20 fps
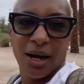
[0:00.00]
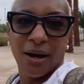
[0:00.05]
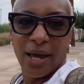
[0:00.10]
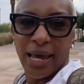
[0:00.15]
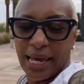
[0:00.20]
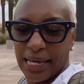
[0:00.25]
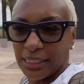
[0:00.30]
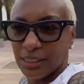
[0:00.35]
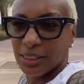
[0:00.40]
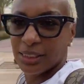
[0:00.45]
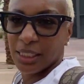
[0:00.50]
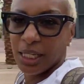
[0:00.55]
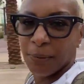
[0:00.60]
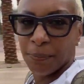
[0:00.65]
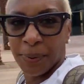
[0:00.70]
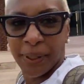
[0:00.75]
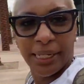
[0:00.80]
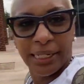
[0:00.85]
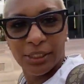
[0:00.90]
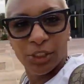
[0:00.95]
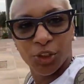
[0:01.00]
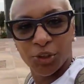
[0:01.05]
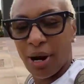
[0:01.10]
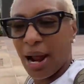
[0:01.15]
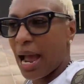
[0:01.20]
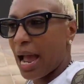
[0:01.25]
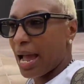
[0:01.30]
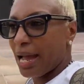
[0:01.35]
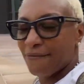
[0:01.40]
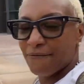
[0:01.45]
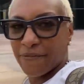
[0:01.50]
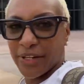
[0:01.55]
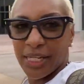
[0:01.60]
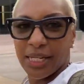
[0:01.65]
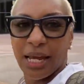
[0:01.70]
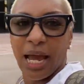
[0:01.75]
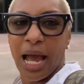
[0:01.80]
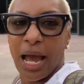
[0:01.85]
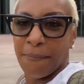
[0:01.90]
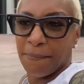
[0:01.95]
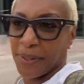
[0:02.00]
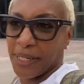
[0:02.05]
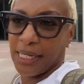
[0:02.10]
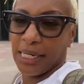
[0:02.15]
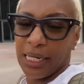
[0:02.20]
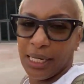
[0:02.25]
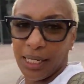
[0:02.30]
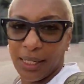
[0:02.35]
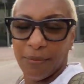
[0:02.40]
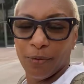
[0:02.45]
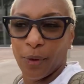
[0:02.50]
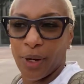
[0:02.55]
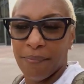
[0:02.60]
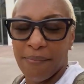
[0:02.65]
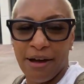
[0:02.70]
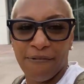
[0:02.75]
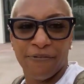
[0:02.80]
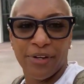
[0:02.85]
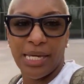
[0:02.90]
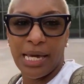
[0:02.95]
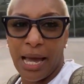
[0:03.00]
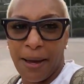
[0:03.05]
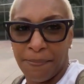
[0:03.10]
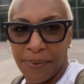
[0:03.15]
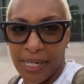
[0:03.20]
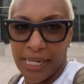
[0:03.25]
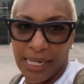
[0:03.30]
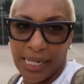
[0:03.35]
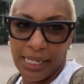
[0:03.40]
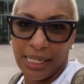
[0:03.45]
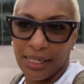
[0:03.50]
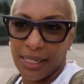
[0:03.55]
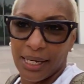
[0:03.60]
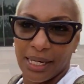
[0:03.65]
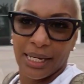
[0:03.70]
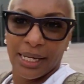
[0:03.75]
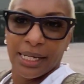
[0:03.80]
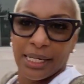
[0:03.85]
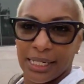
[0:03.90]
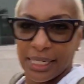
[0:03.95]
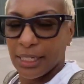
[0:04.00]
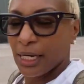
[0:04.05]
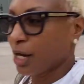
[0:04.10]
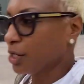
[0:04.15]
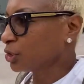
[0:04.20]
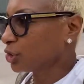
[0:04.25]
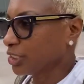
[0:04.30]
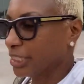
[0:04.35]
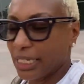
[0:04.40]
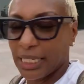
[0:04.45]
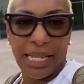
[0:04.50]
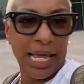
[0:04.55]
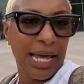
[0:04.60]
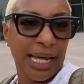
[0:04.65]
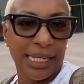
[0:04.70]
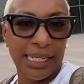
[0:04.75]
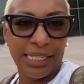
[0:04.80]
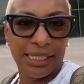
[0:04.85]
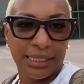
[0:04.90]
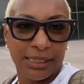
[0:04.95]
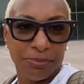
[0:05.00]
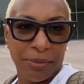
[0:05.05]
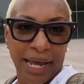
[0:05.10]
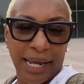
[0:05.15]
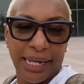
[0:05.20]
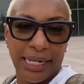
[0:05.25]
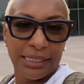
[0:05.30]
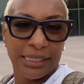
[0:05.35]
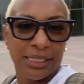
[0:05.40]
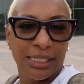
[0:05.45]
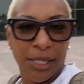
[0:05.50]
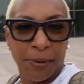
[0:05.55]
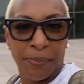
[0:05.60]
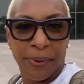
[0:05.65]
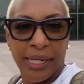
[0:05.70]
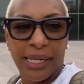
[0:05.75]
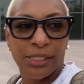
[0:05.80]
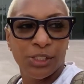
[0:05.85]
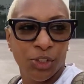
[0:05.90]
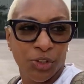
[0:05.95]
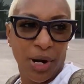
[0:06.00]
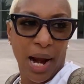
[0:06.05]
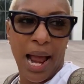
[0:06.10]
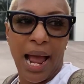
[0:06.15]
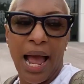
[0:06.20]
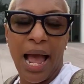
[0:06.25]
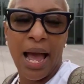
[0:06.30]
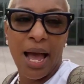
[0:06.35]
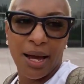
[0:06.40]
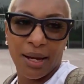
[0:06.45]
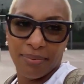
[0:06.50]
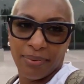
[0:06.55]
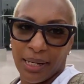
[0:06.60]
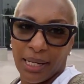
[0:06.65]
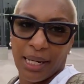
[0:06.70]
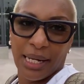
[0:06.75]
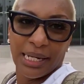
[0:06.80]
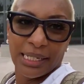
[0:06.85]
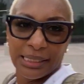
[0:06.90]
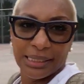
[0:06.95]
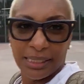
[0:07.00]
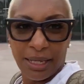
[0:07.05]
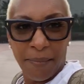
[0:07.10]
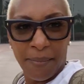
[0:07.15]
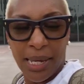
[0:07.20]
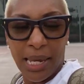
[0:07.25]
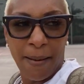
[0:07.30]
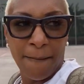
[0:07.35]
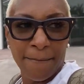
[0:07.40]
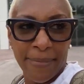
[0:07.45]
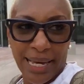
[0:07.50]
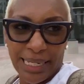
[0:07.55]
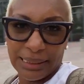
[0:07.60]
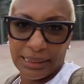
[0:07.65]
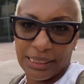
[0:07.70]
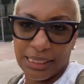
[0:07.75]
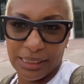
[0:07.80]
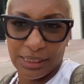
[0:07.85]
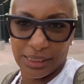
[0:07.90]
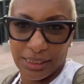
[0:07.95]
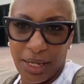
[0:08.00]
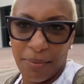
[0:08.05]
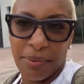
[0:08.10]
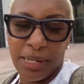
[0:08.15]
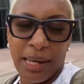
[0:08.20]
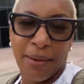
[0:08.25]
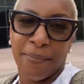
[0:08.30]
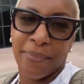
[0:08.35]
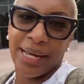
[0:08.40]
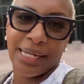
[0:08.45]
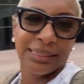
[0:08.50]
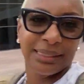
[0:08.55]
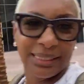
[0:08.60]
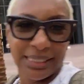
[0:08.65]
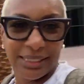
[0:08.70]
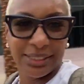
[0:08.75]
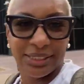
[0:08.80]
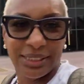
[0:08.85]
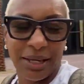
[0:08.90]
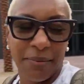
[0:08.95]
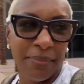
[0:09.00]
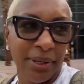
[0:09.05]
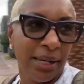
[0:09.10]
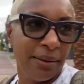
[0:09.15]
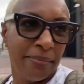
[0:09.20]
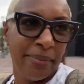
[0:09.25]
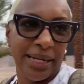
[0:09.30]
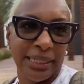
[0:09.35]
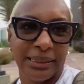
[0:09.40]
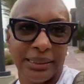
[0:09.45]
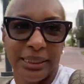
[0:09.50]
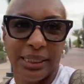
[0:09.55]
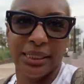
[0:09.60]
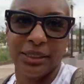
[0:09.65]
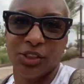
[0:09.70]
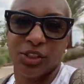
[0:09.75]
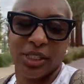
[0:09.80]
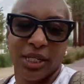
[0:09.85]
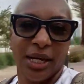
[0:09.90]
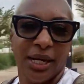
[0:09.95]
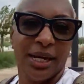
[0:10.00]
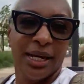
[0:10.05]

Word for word: H C P Tribe, V I P, where my V I P, coaching clients, my H C P Tribe, send me a message, send me a message, send me a message.